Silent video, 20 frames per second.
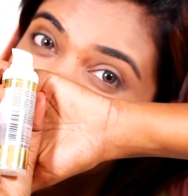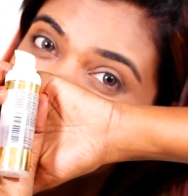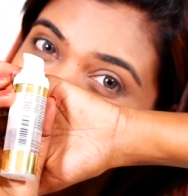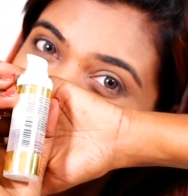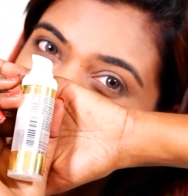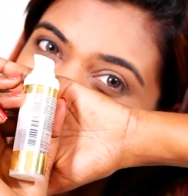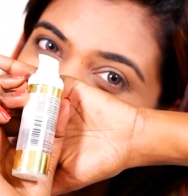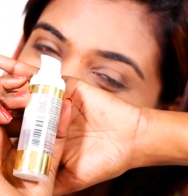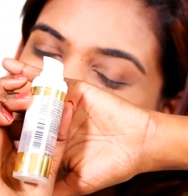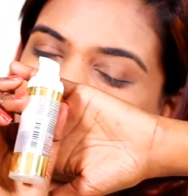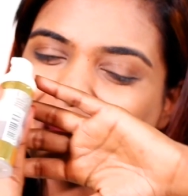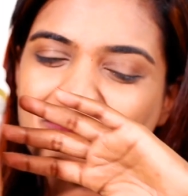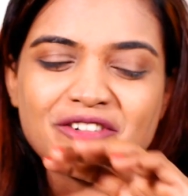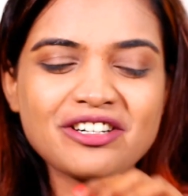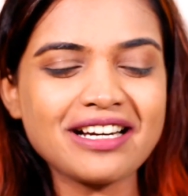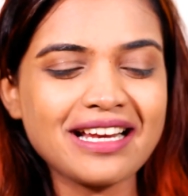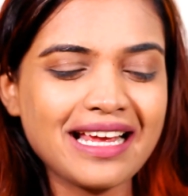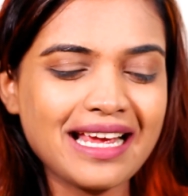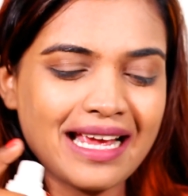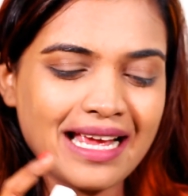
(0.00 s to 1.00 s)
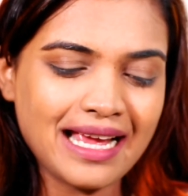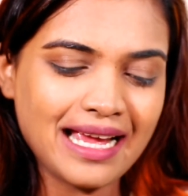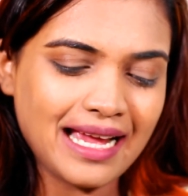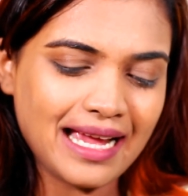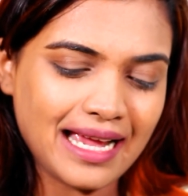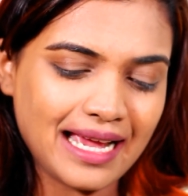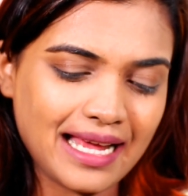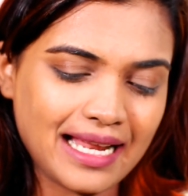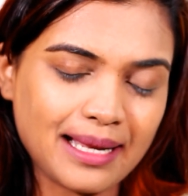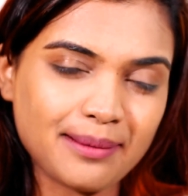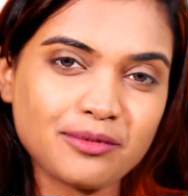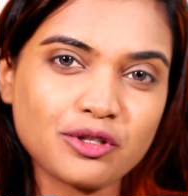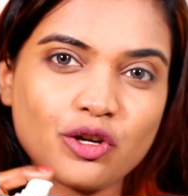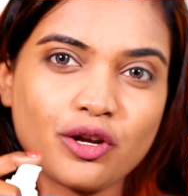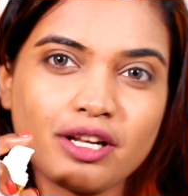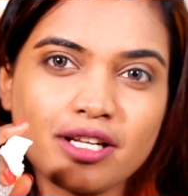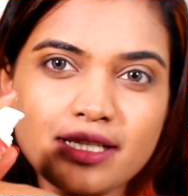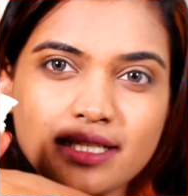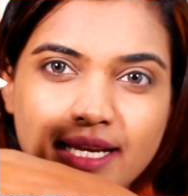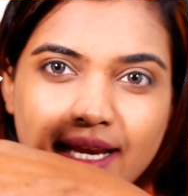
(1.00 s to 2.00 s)
favorite primer, and I'm
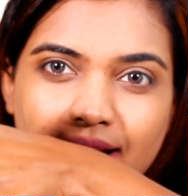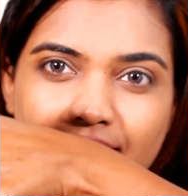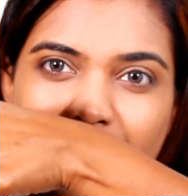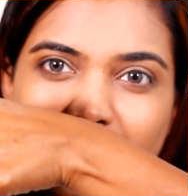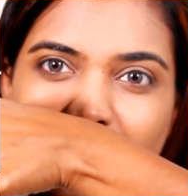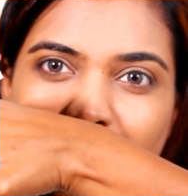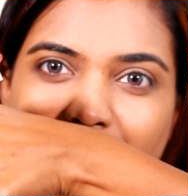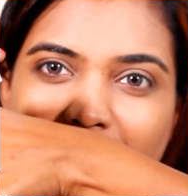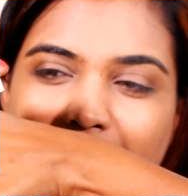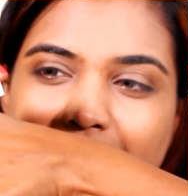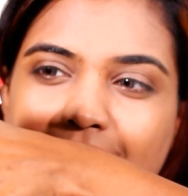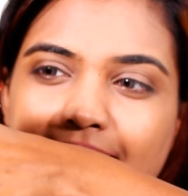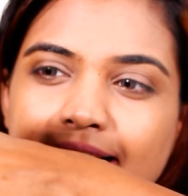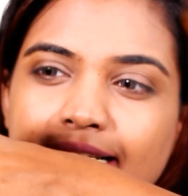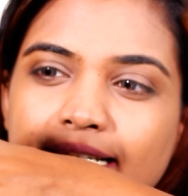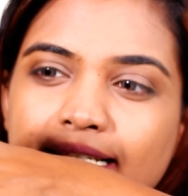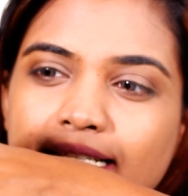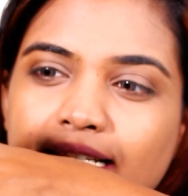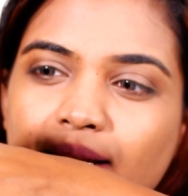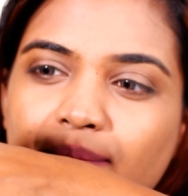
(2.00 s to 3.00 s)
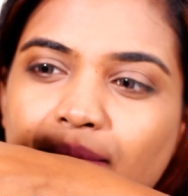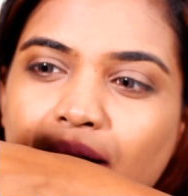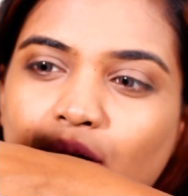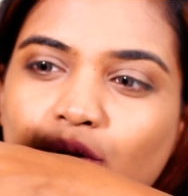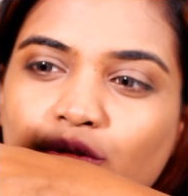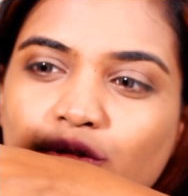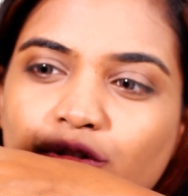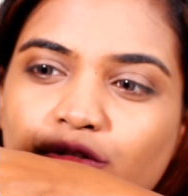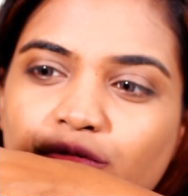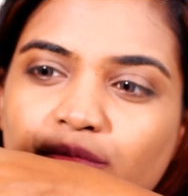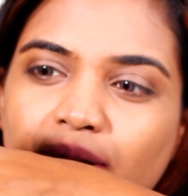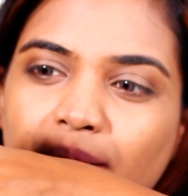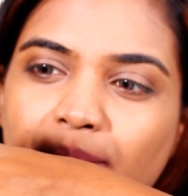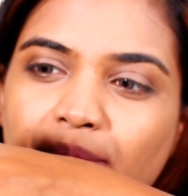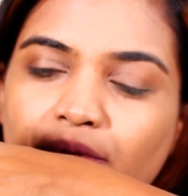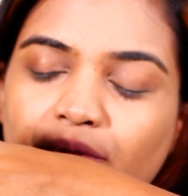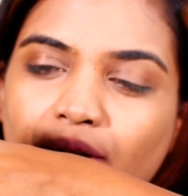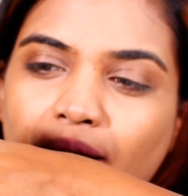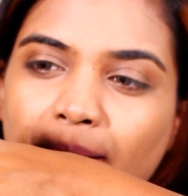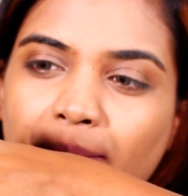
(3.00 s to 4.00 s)
going to take a very little amount of my
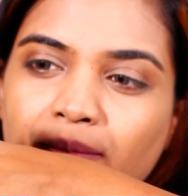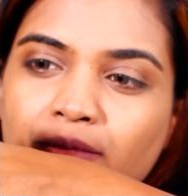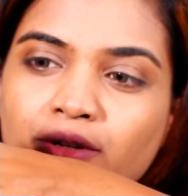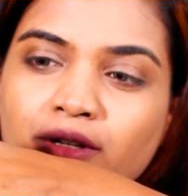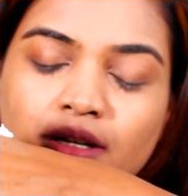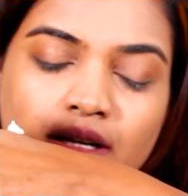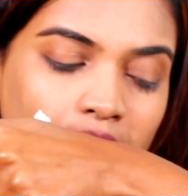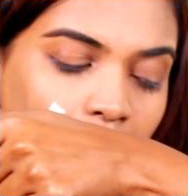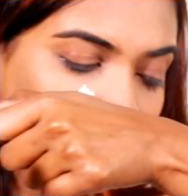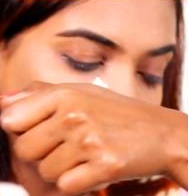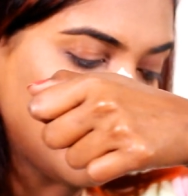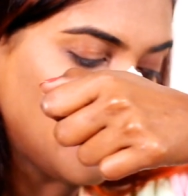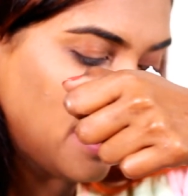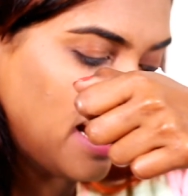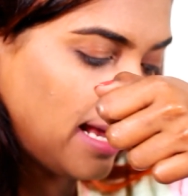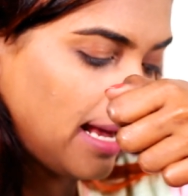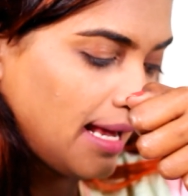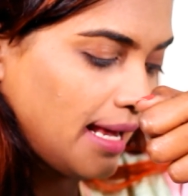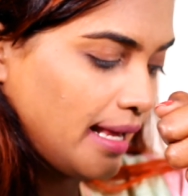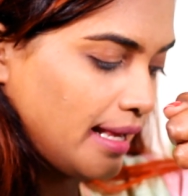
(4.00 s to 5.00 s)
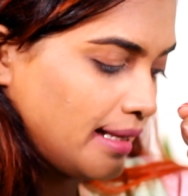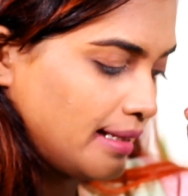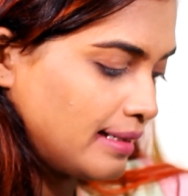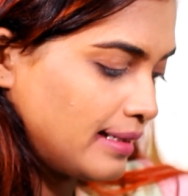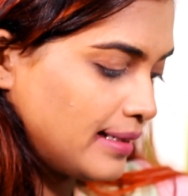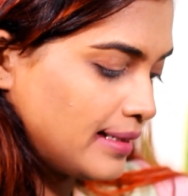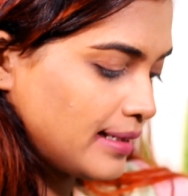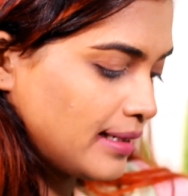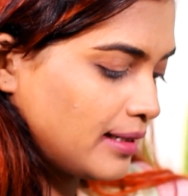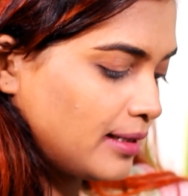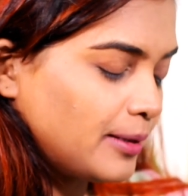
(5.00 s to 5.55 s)
primer and